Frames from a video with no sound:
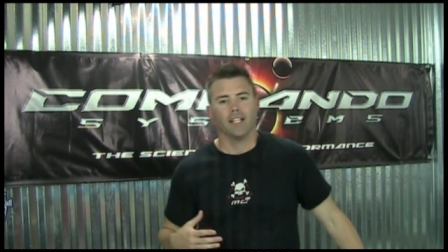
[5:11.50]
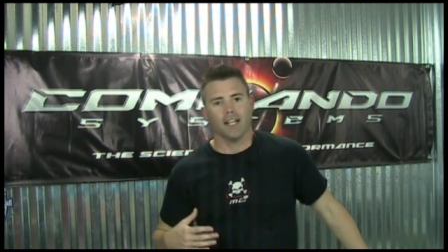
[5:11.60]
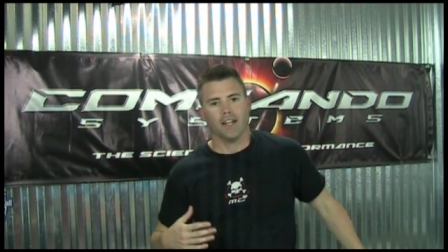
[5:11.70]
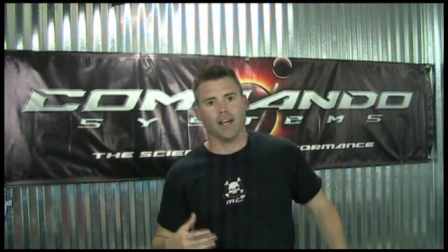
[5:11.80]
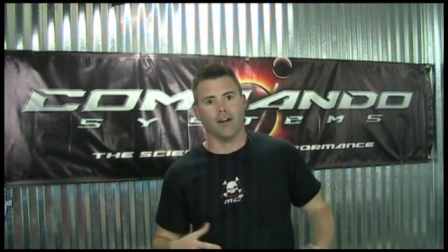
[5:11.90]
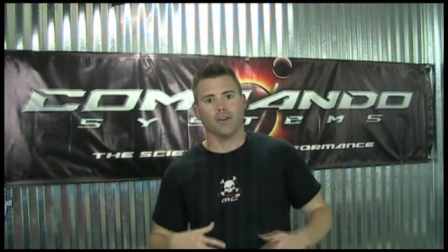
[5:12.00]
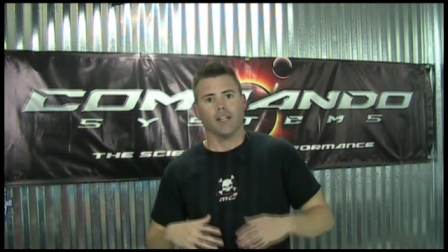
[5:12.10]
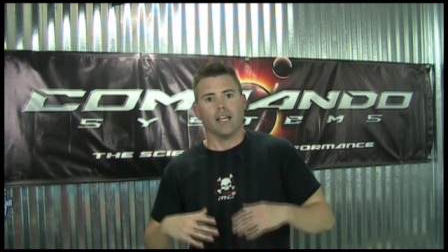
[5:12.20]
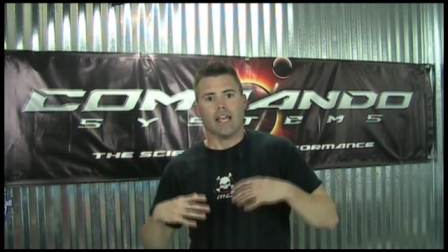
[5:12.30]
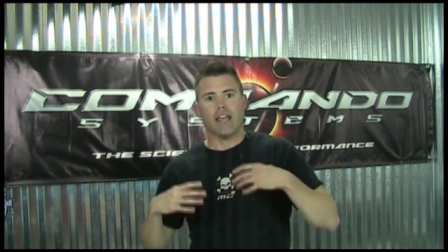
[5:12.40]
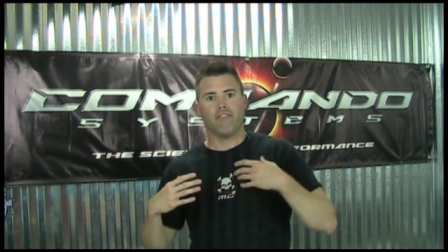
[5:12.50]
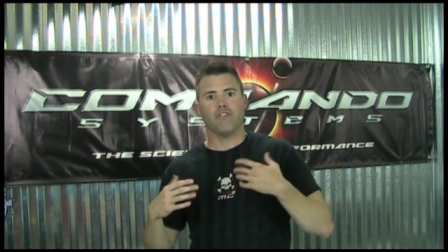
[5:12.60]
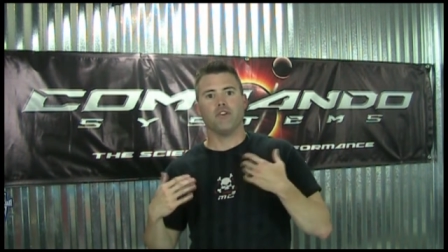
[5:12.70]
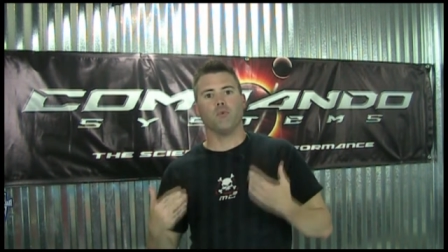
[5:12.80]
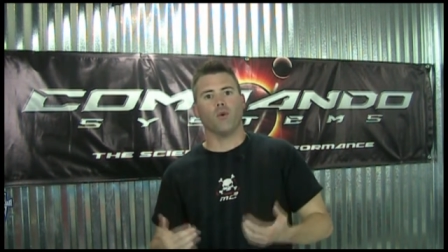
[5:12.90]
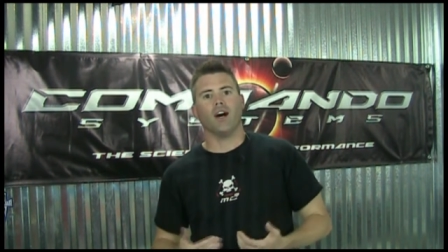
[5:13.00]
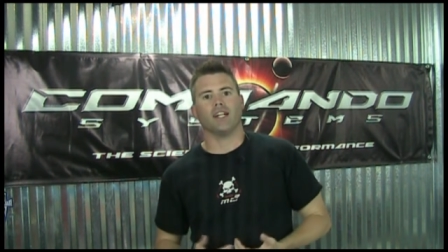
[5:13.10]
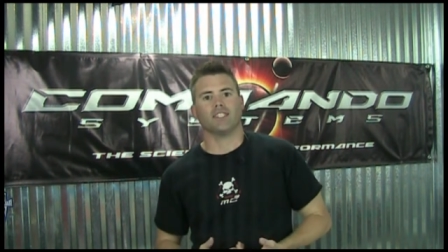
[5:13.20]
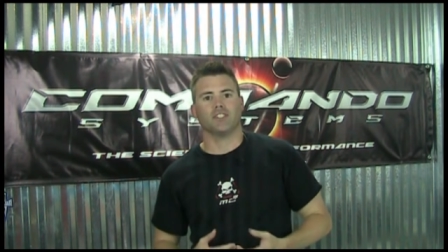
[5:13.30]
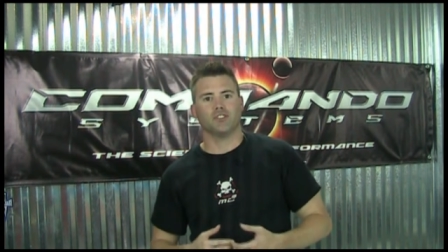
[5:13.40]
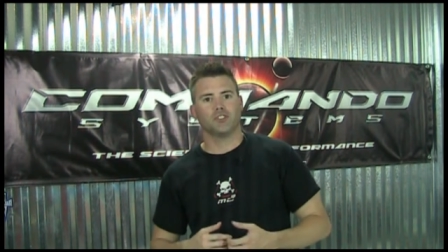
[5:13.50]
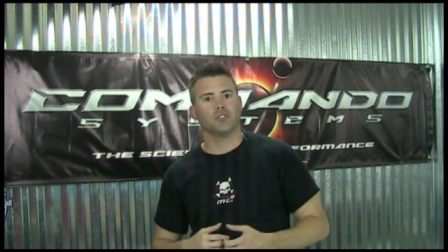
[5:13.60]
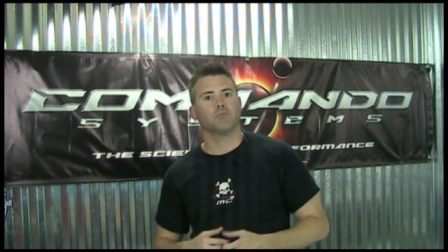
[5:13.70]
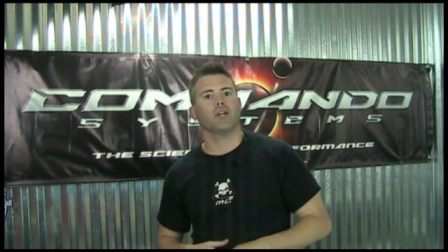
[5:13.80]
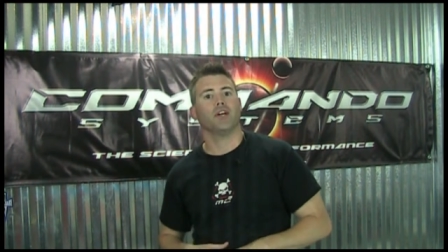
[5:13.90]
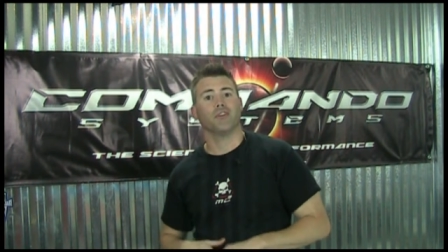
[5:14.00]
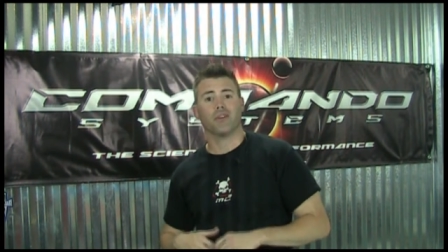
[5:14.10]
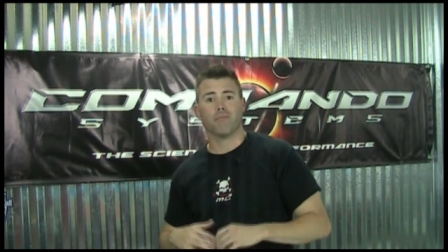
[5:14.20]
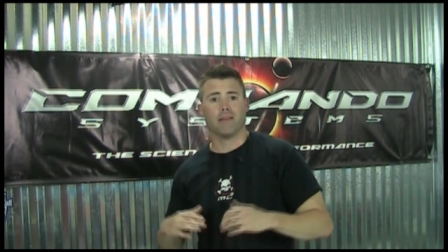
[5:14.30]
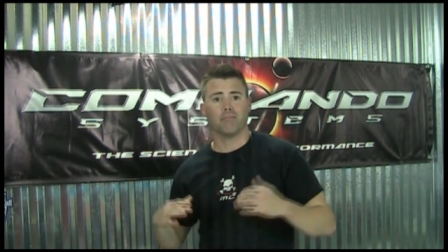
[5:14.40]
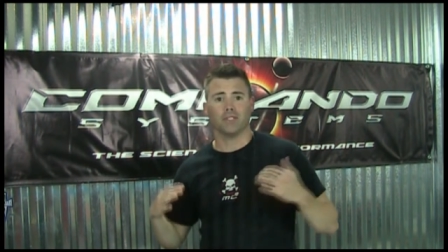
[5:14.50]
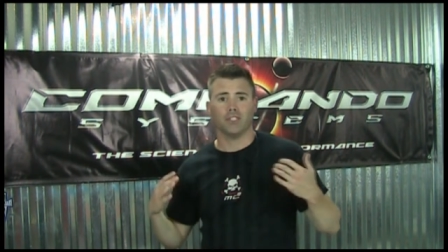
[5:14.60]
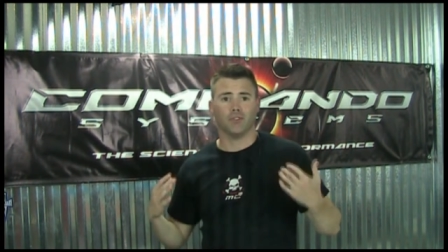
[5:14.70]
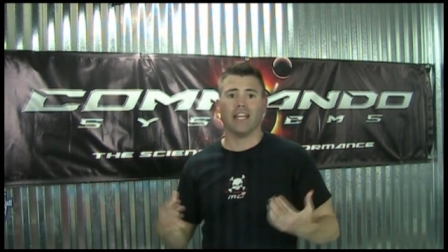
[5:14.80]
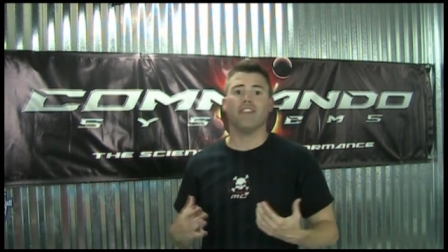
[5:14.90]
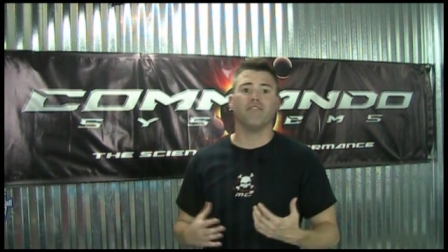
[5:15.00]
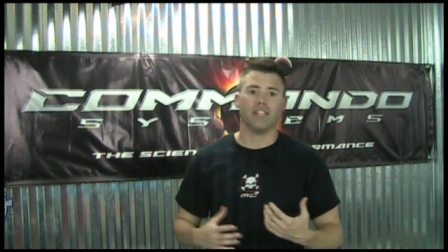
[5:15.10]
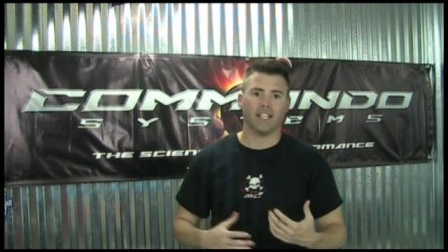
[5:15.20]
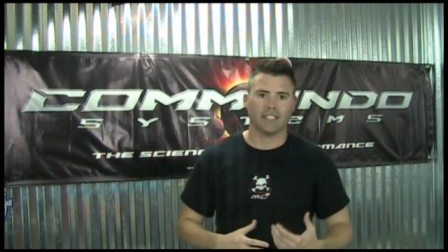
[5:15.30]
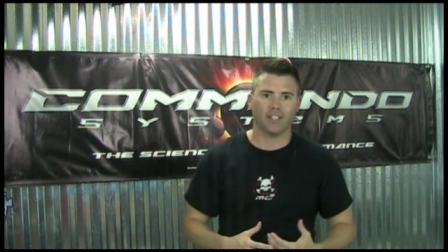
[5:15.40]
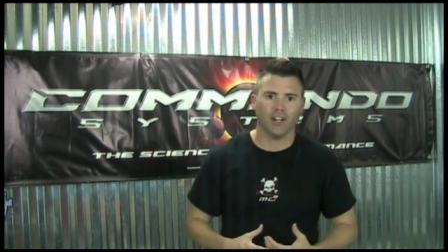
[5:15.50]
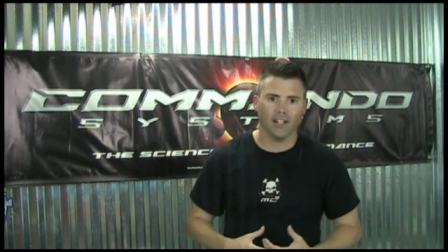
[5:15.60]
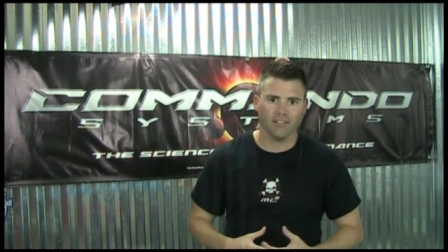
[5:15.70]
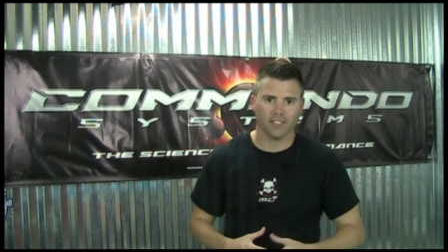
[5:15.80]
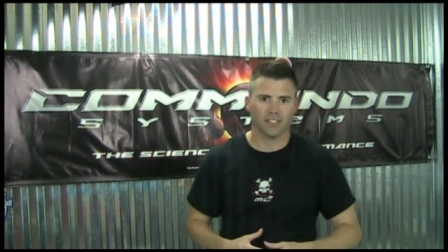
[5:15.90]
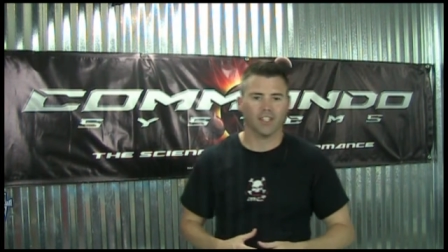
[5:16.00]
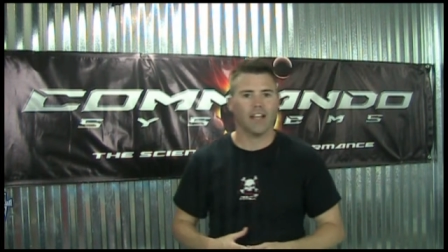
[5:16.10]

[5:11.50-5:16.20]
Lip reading: Now, if you watch the super healthy people you envy at the office,